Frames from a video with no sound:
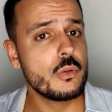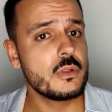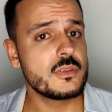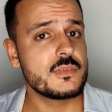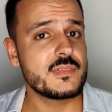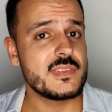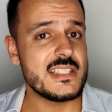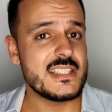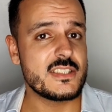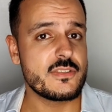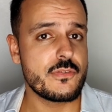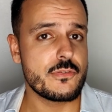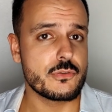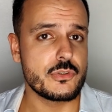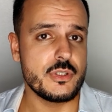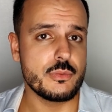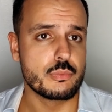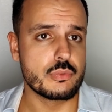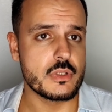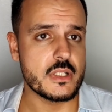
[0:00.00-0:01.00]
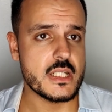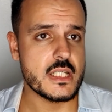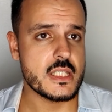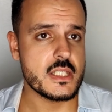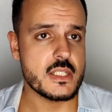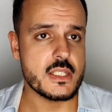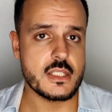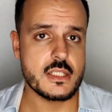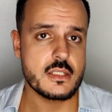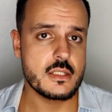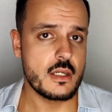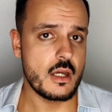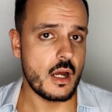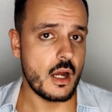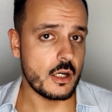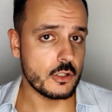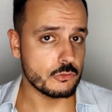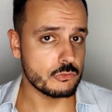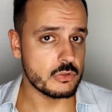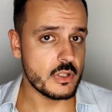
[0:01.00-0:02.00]
all of these three brands
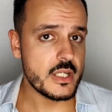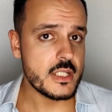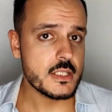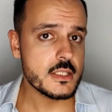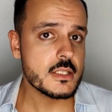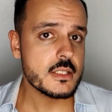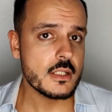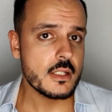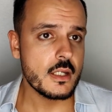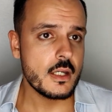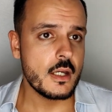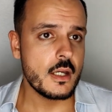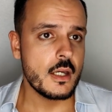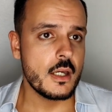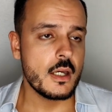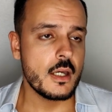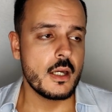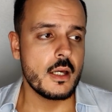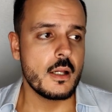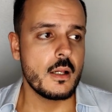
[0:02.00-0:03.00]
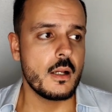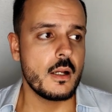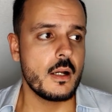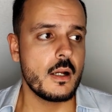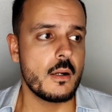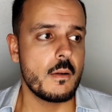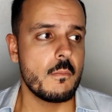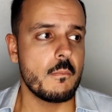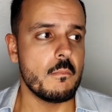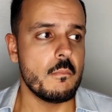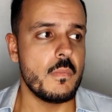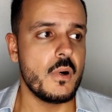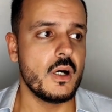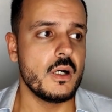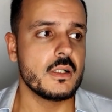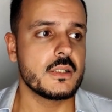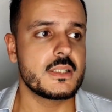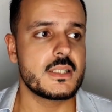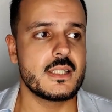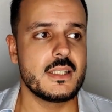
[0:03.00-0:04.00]
are great,
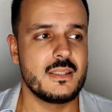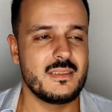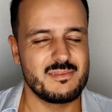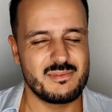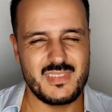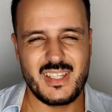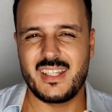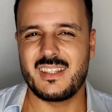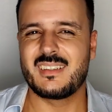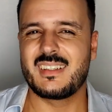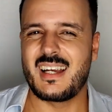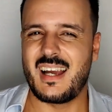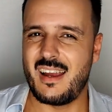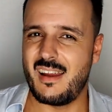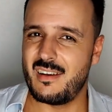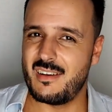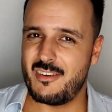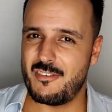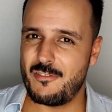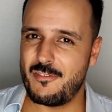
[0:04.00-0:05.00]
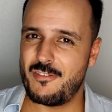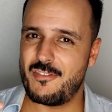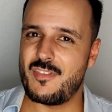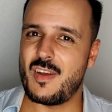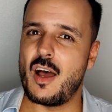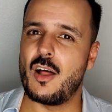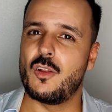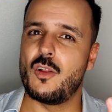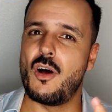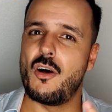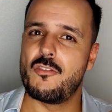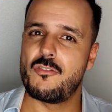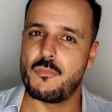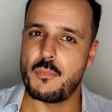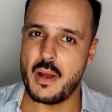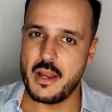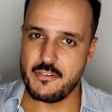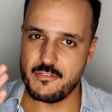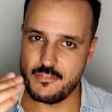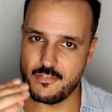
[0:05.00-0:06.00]
but they kind of fell
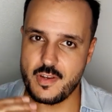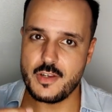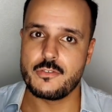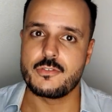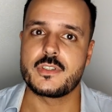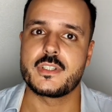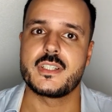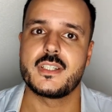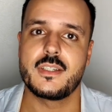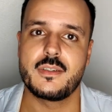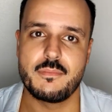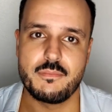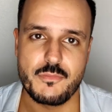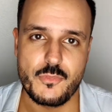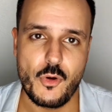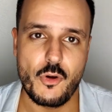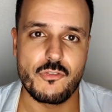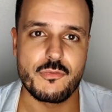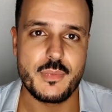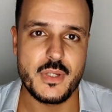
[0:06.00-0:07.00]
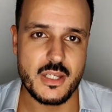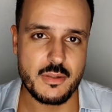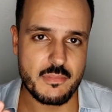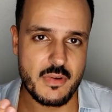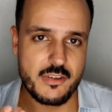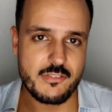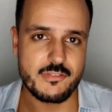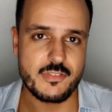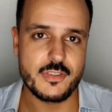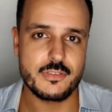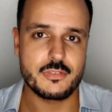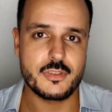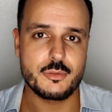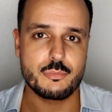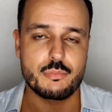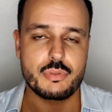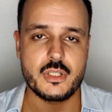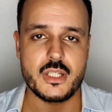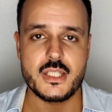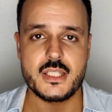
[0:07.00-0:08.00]
off my favorite of being my
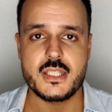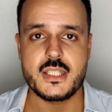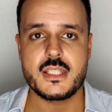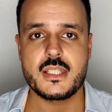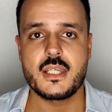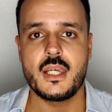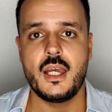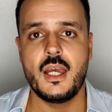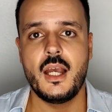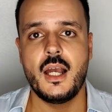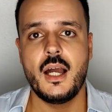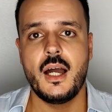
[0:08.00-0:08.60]
favorite brands.